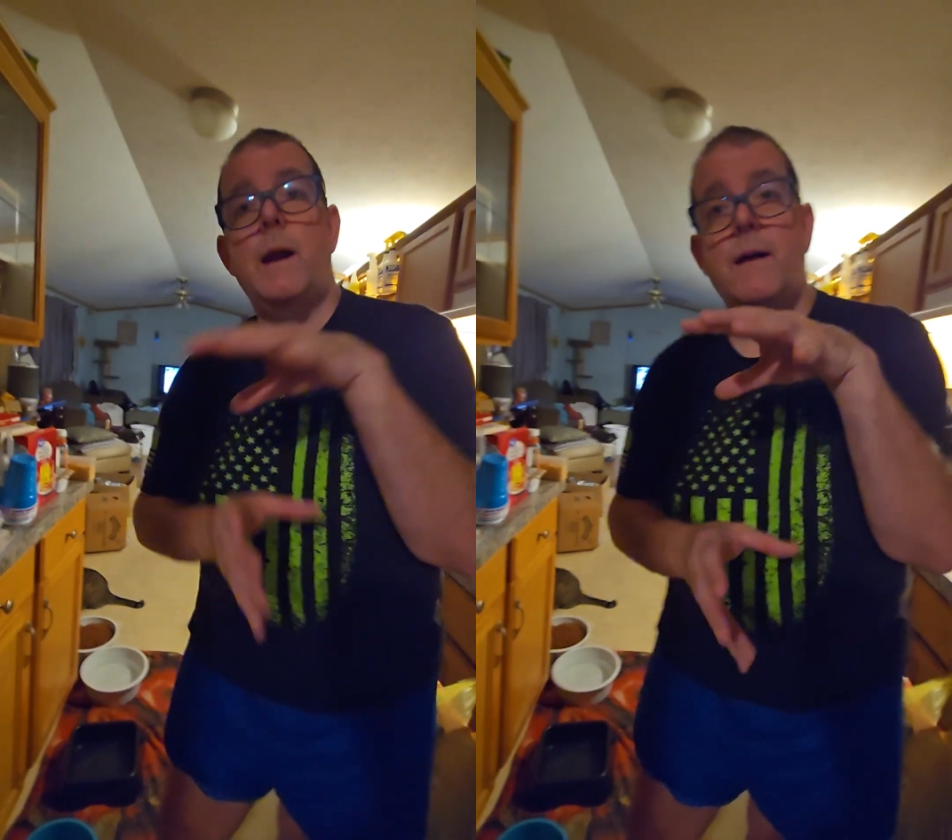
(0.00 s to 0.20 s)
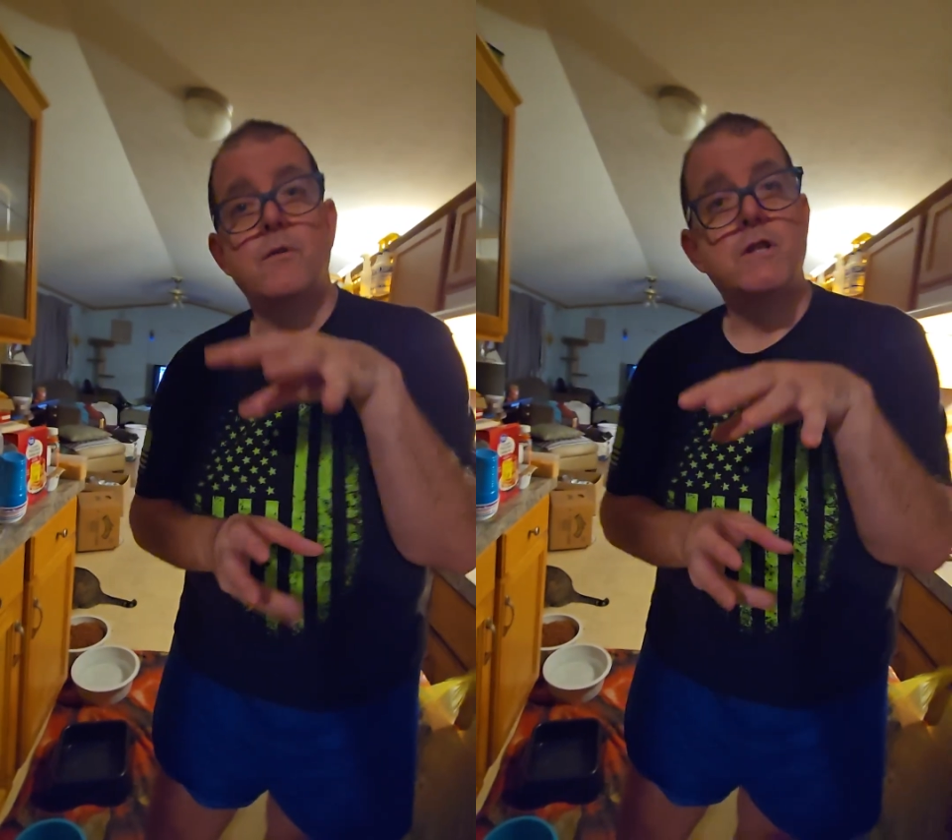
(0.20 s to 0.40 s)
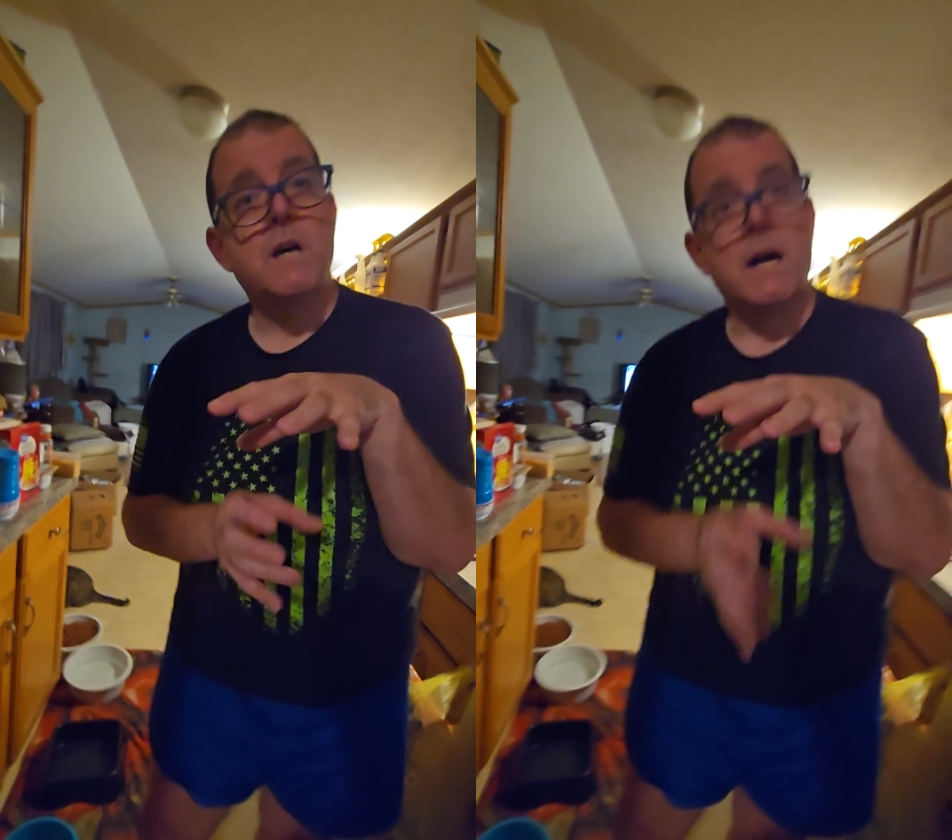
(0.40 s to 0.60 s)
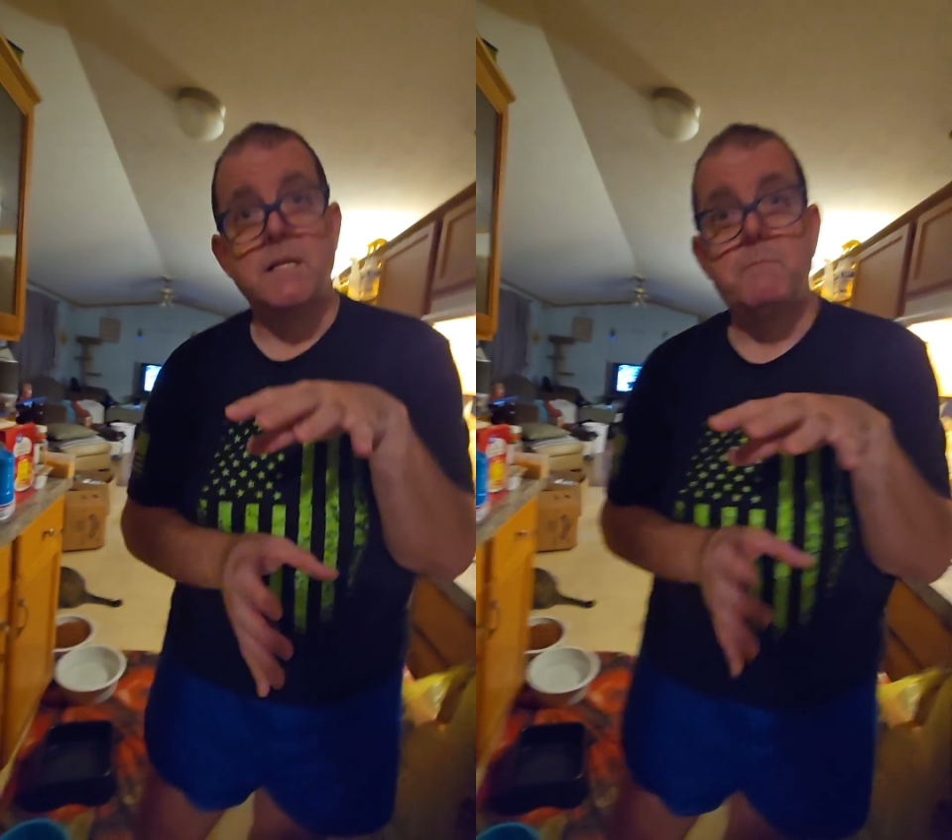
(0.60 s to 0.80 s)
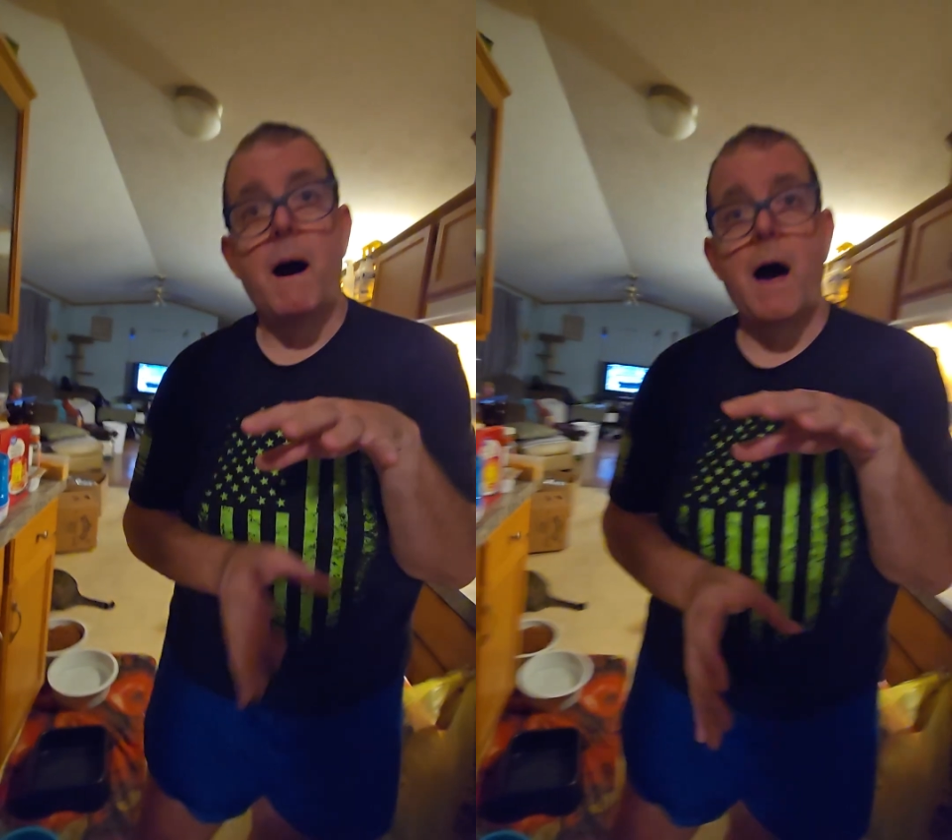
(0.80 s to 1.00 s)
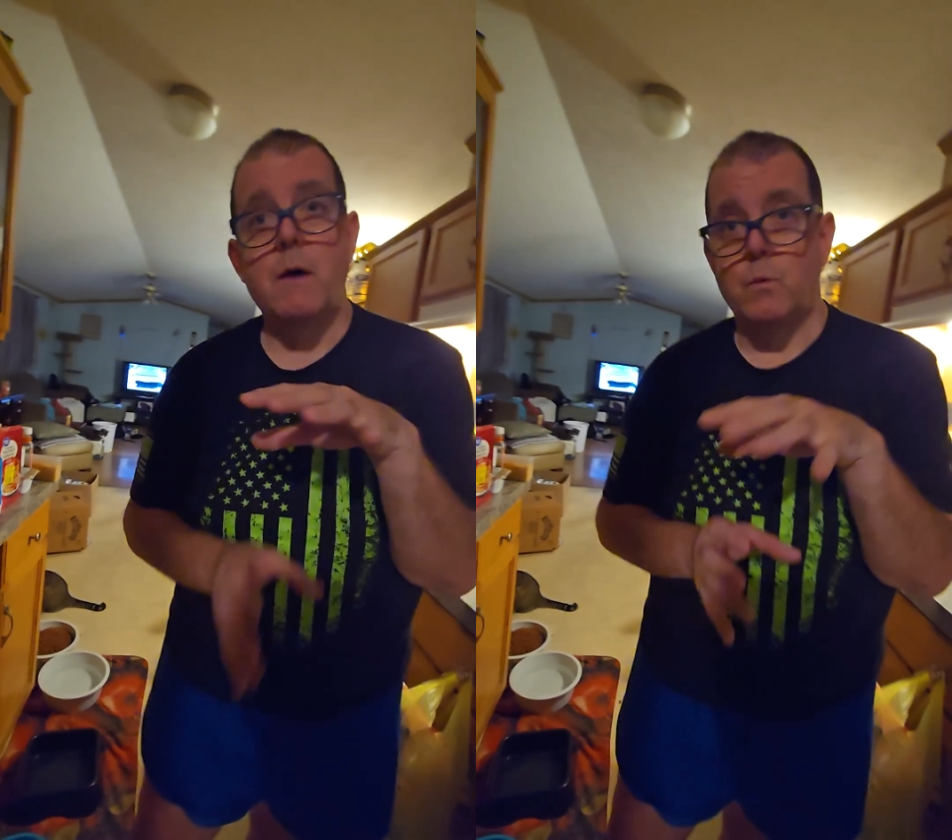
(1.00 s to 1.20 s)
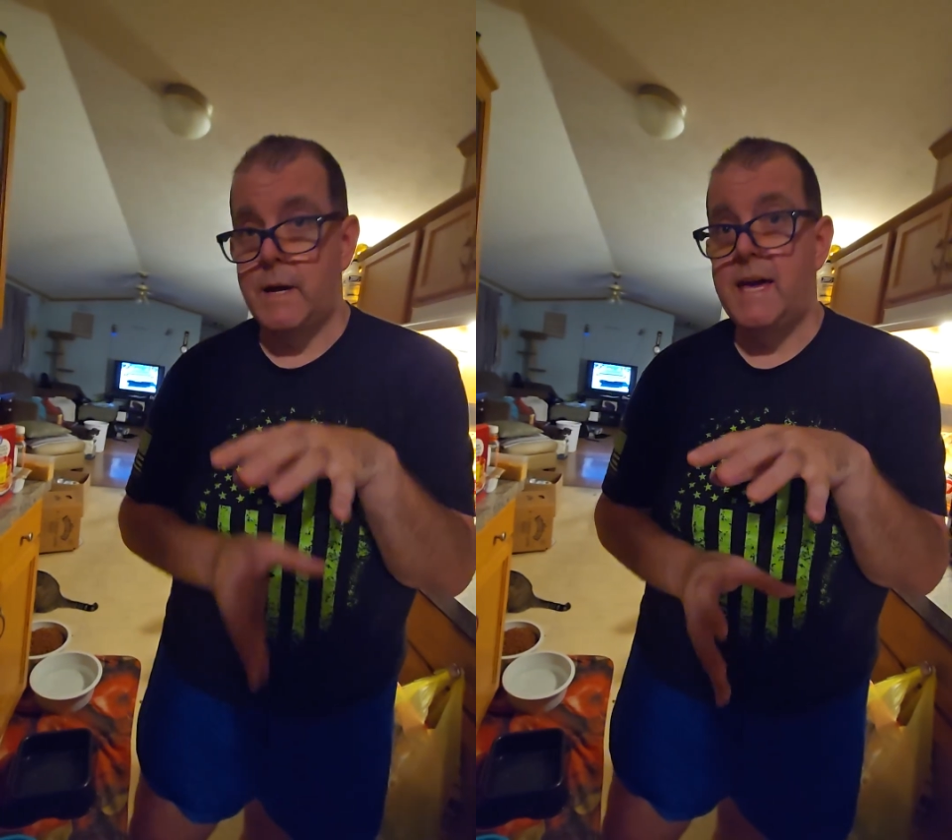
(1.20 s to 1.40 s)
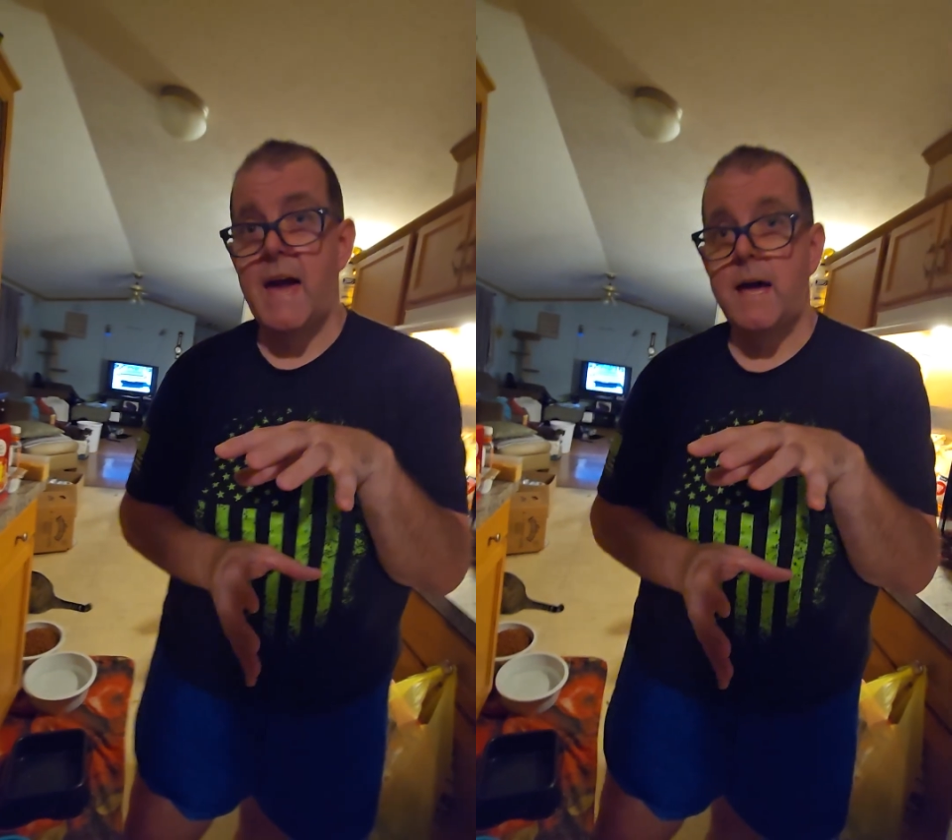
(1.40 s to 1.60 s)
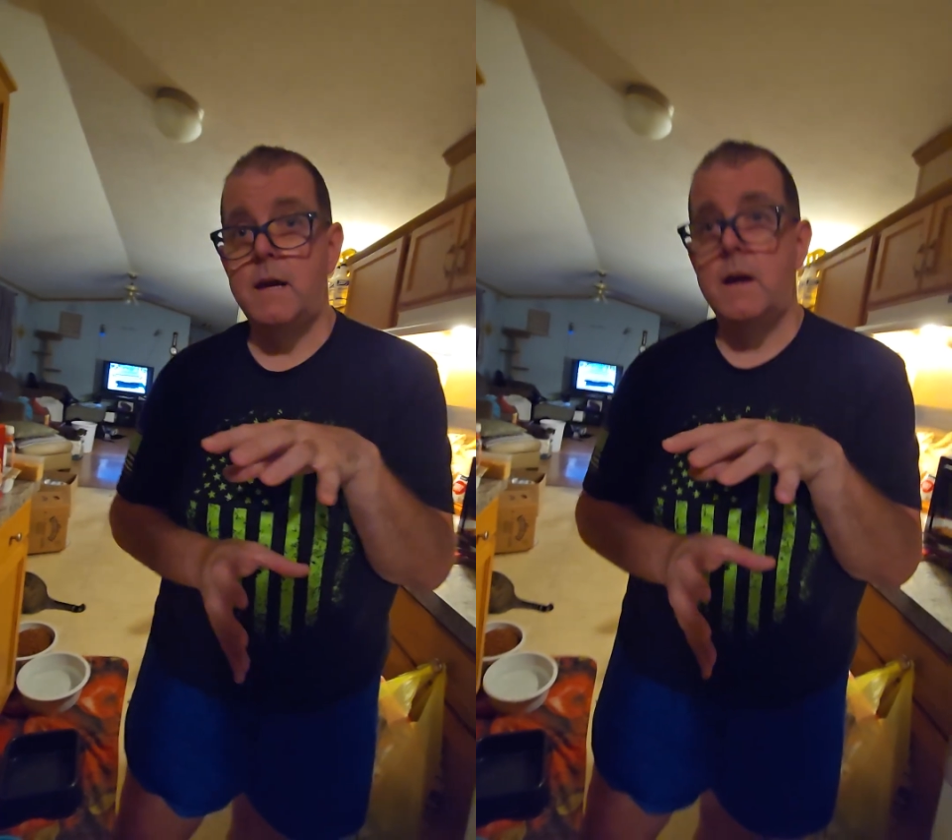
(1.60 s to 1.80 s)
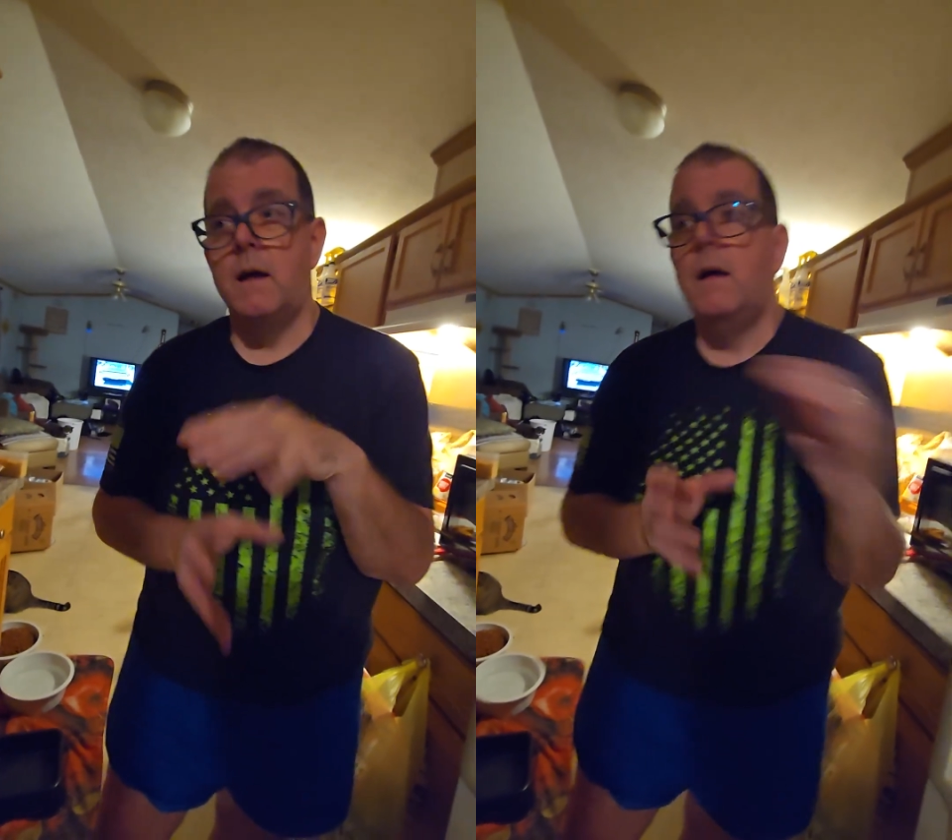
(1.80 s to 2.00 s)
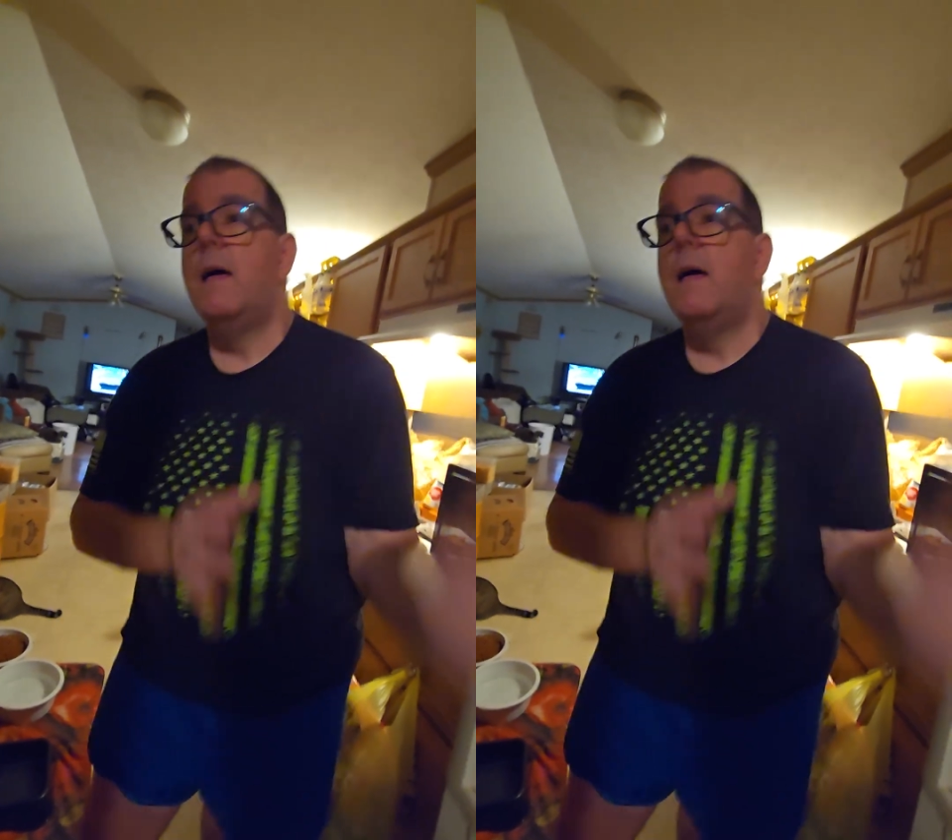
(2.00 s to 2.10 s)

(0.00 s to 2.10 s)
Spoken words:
whatever size pot we get